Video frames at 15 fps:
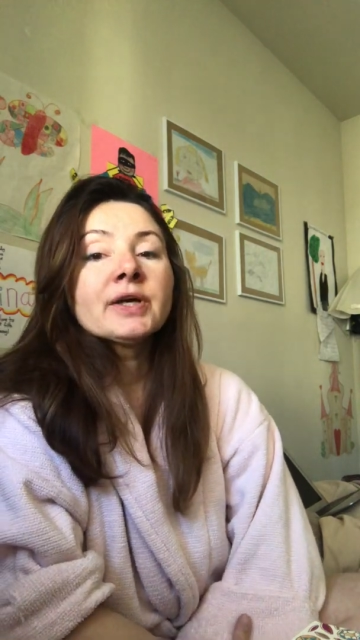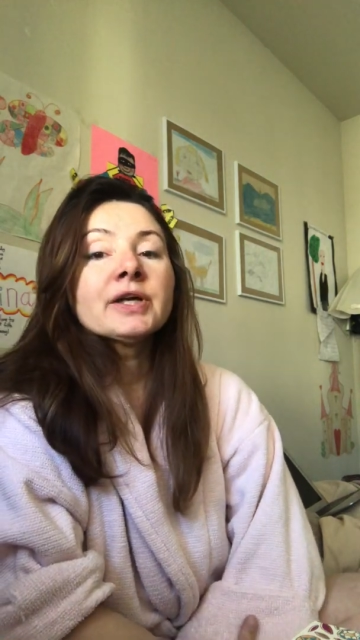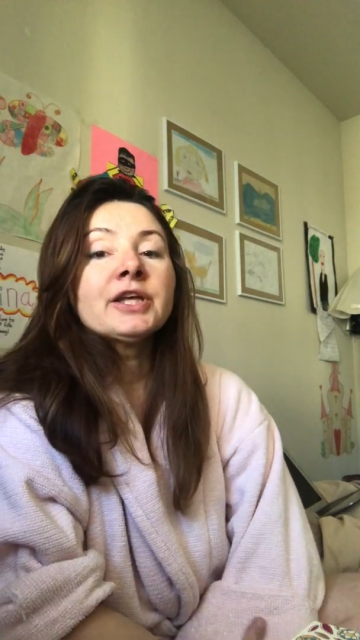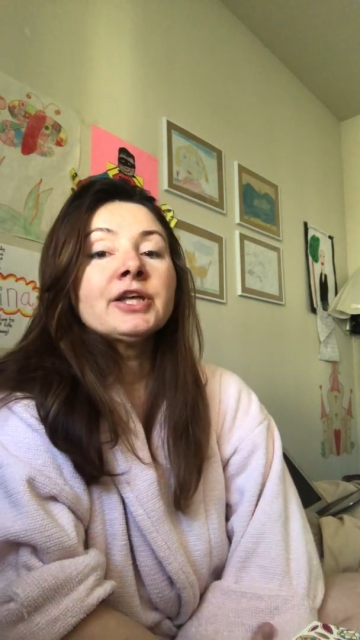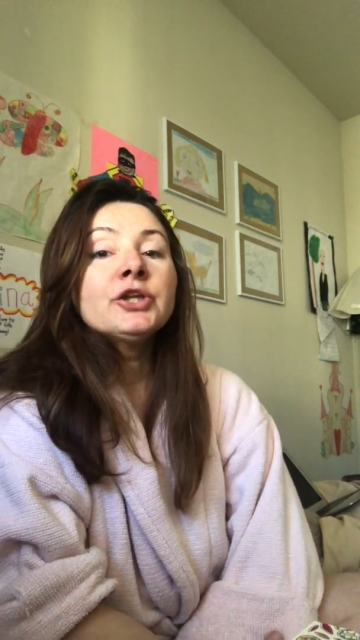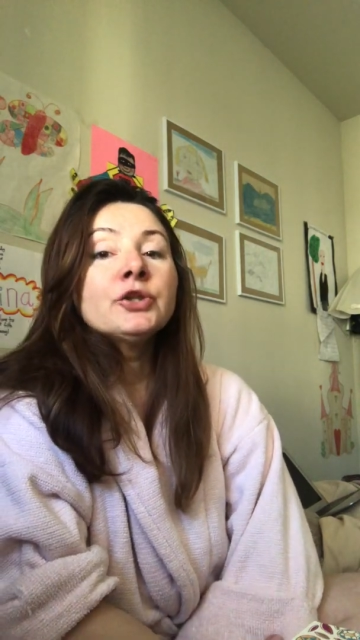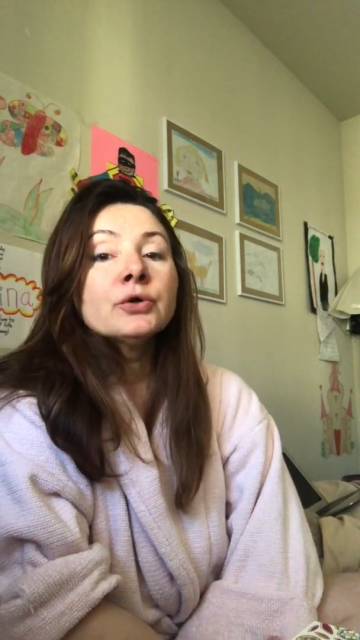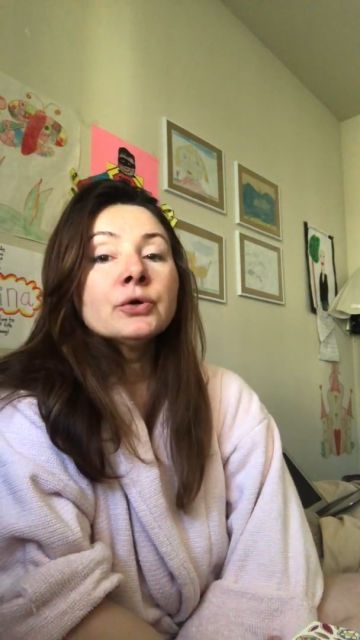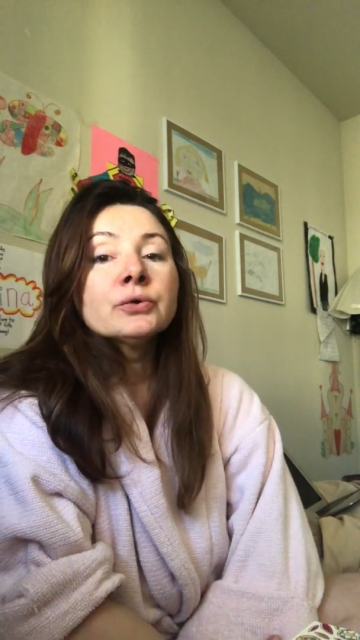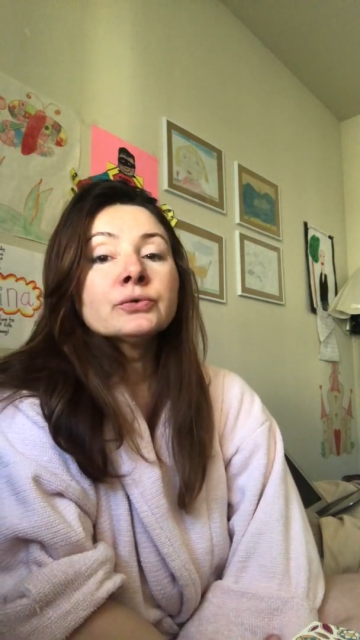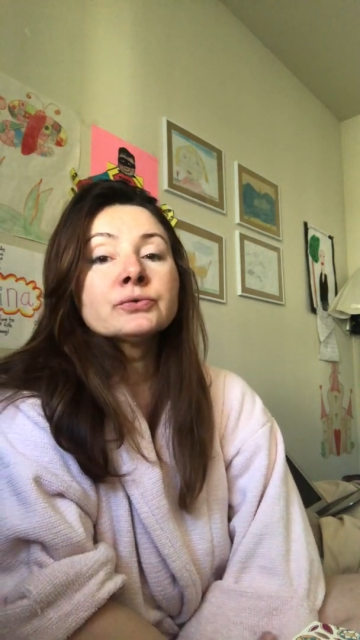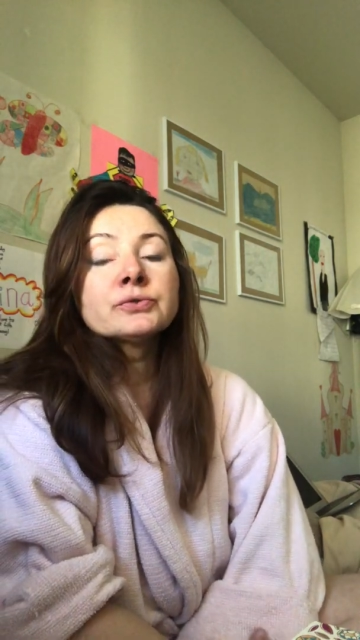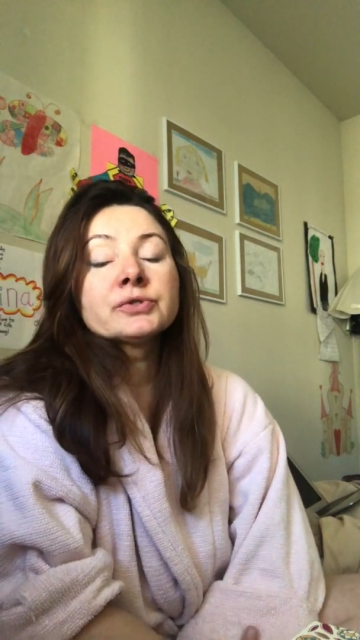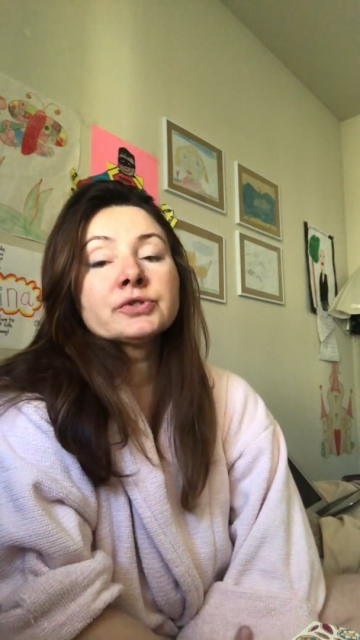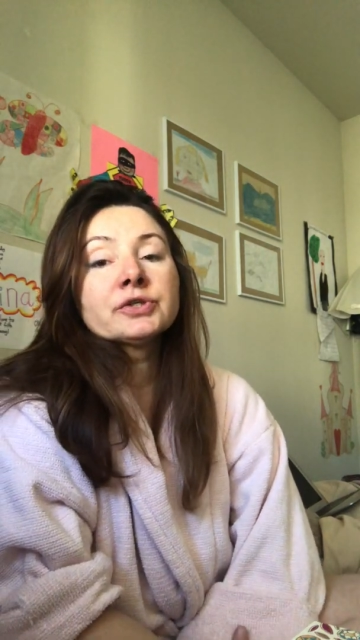he
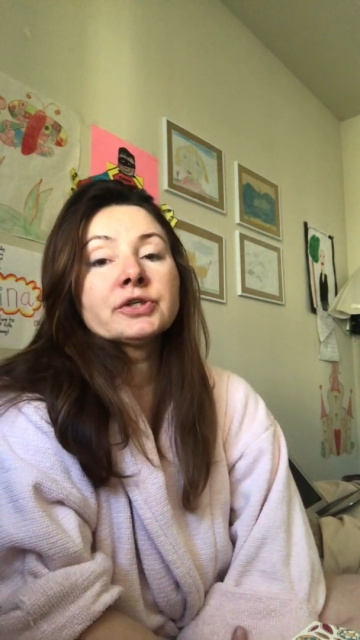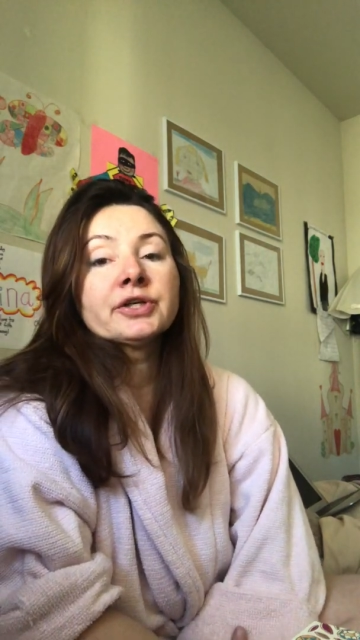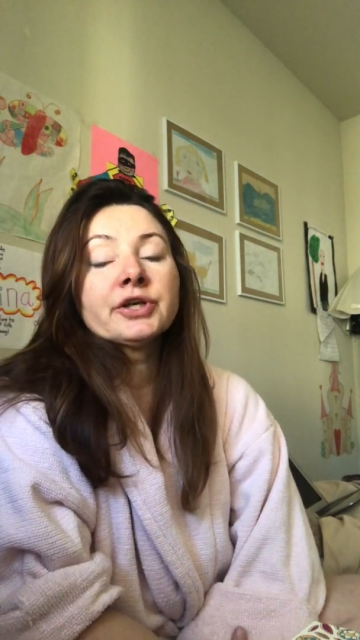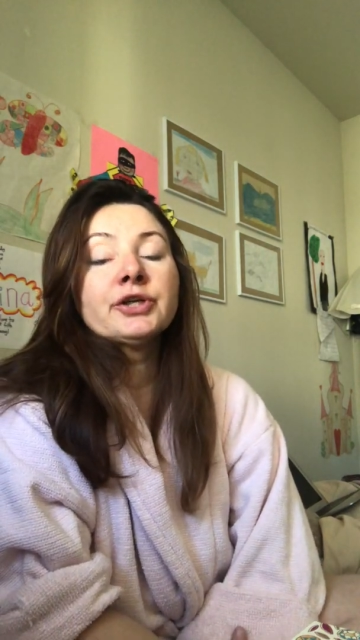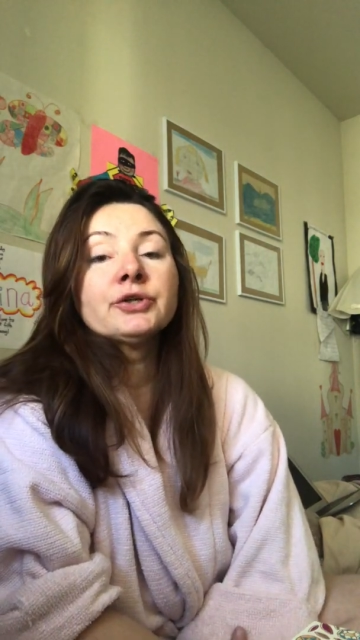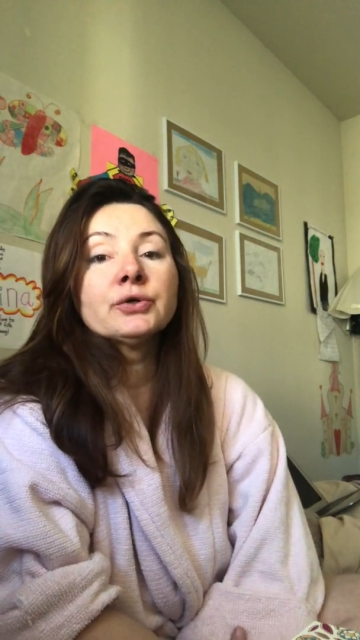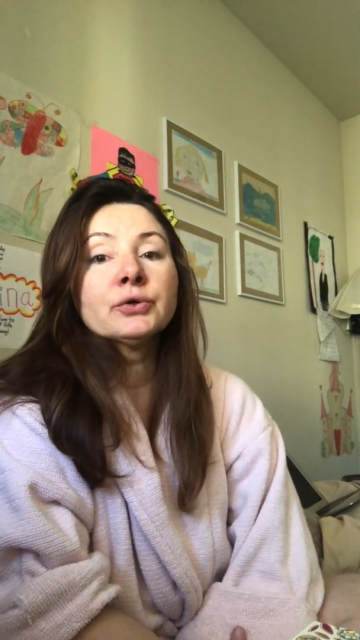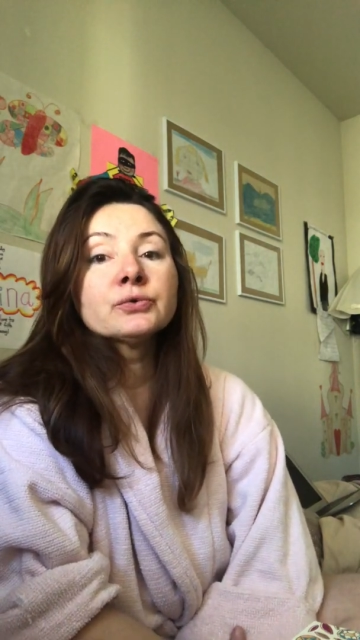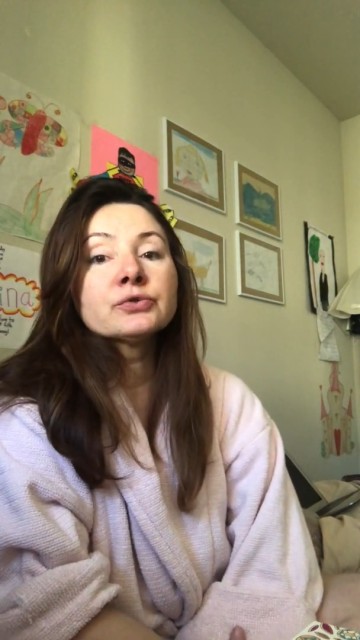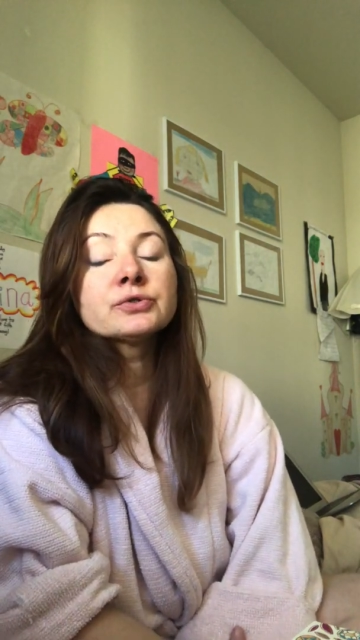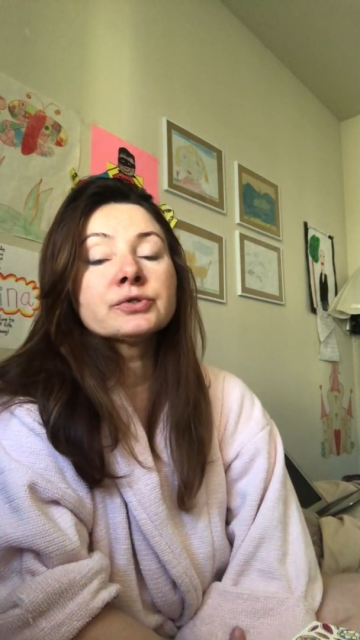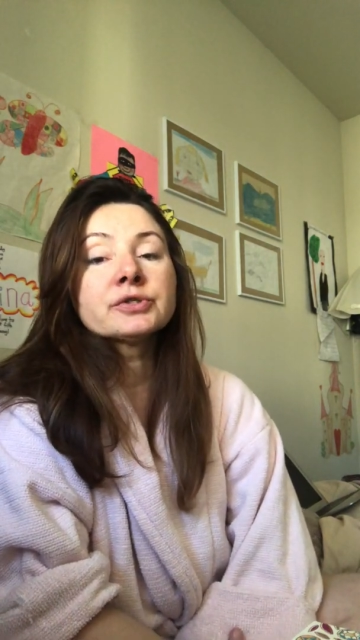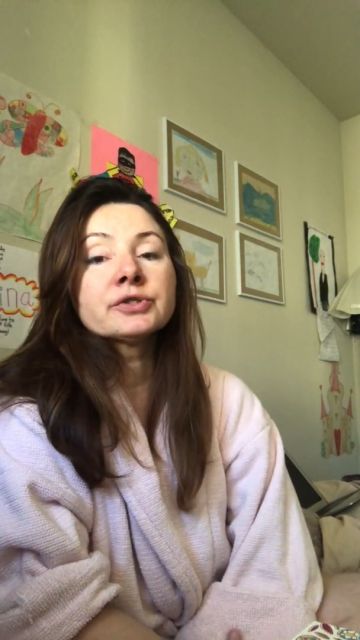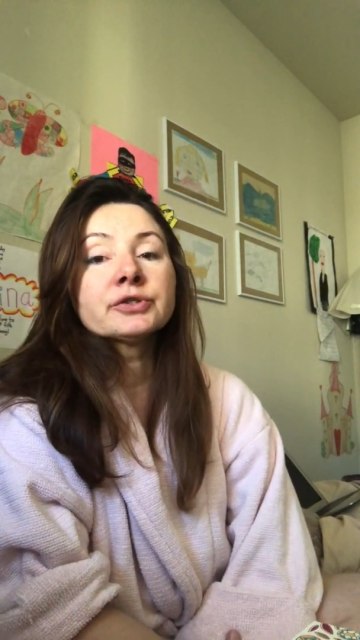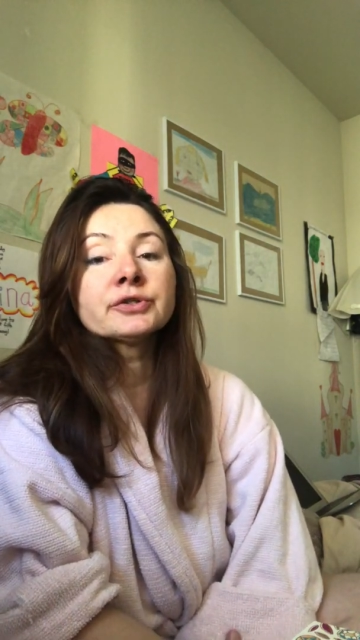knows he
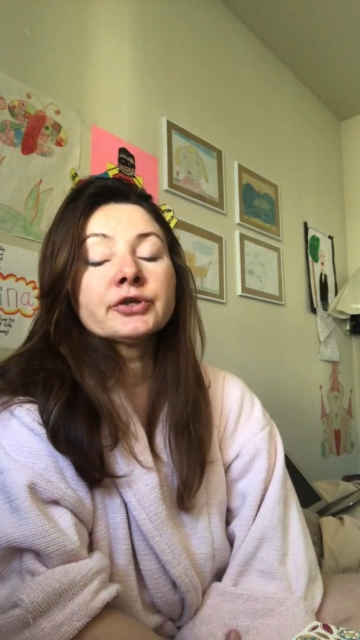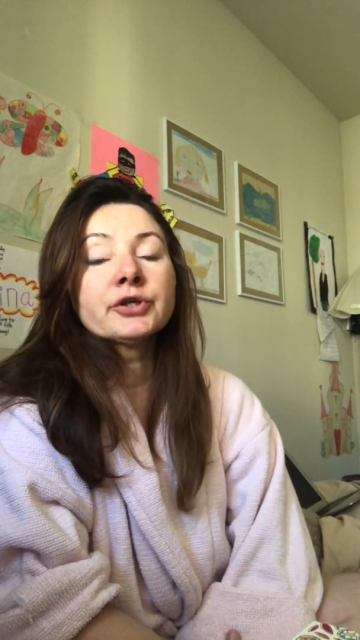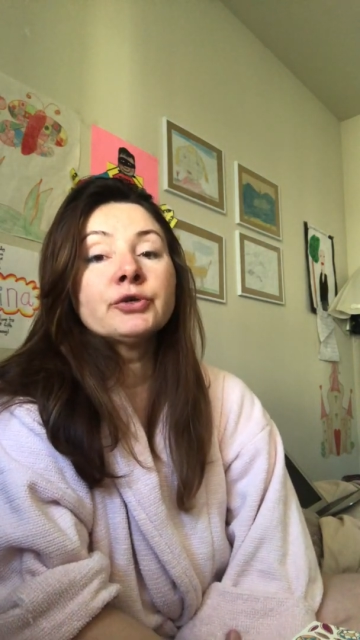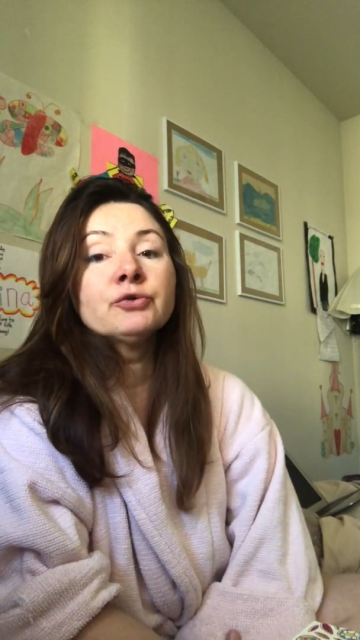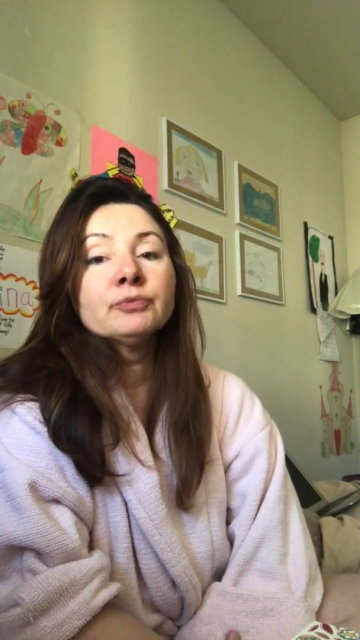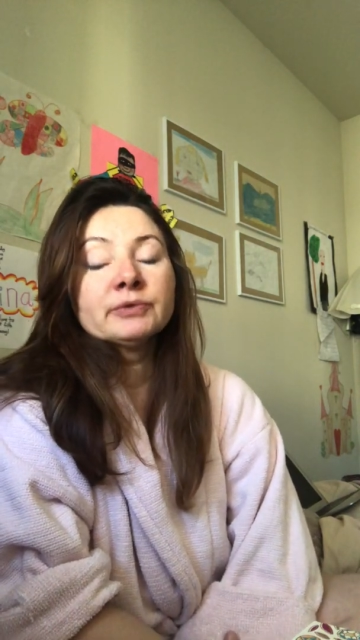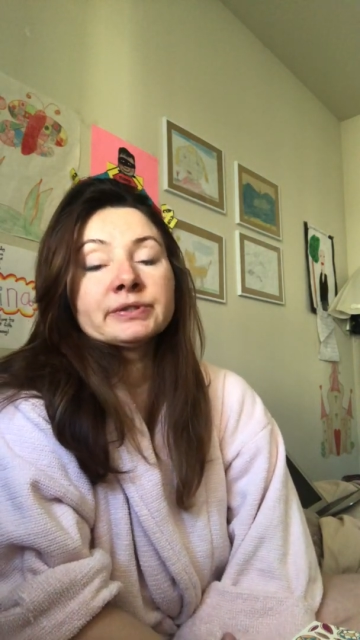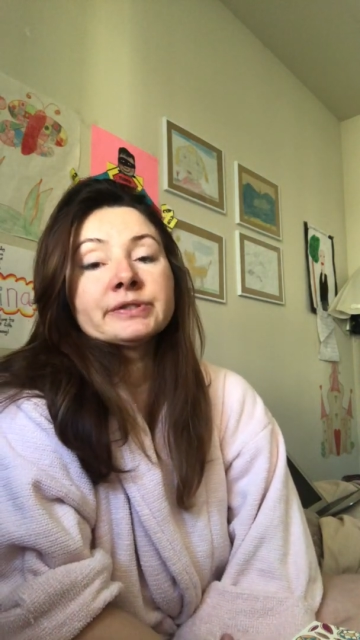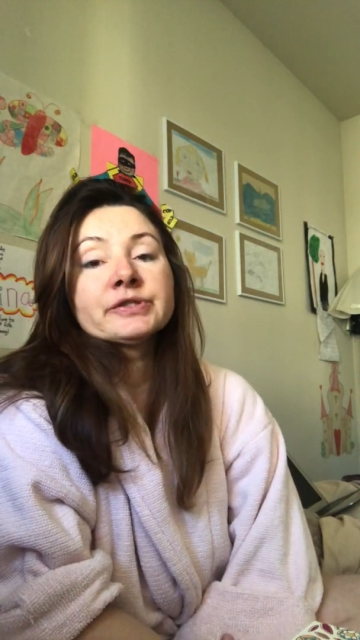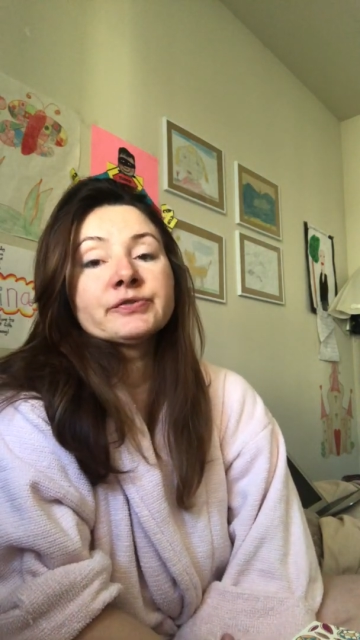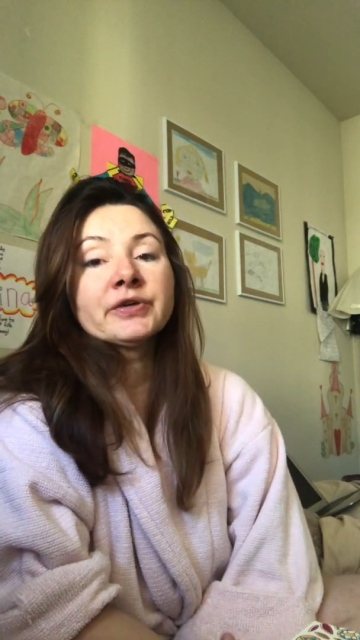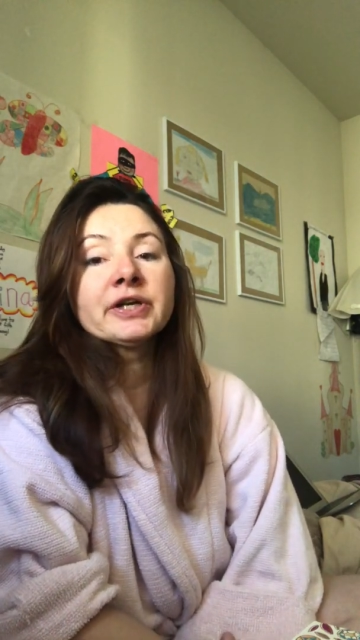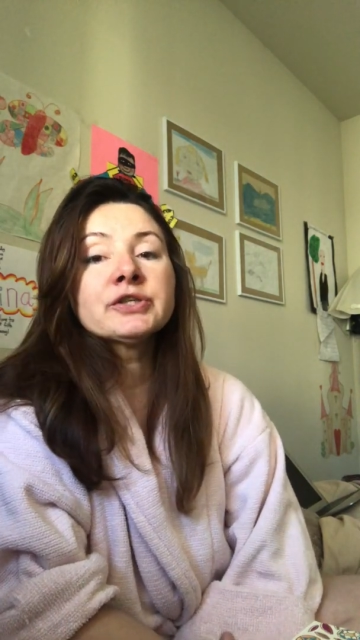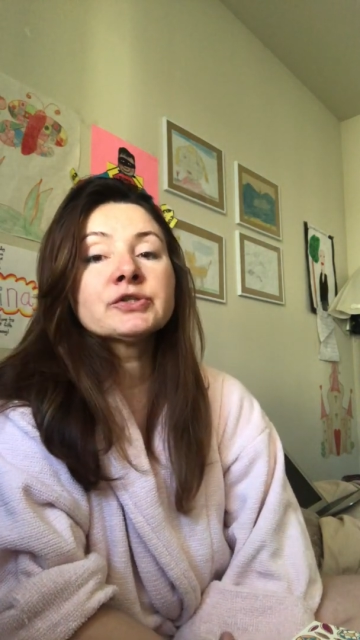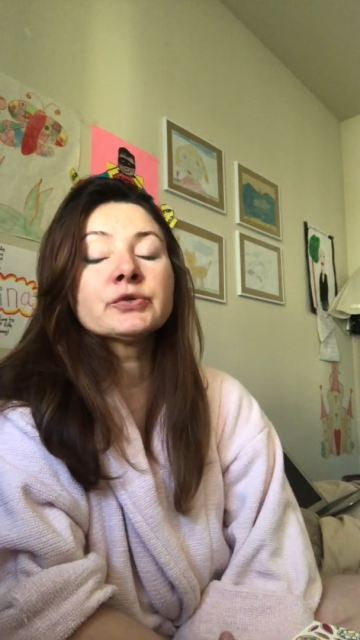knows uh,
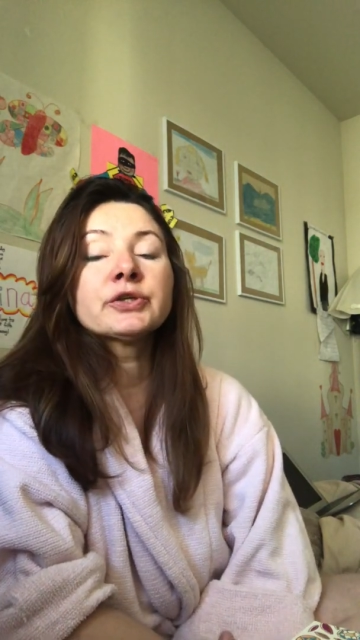humans, right?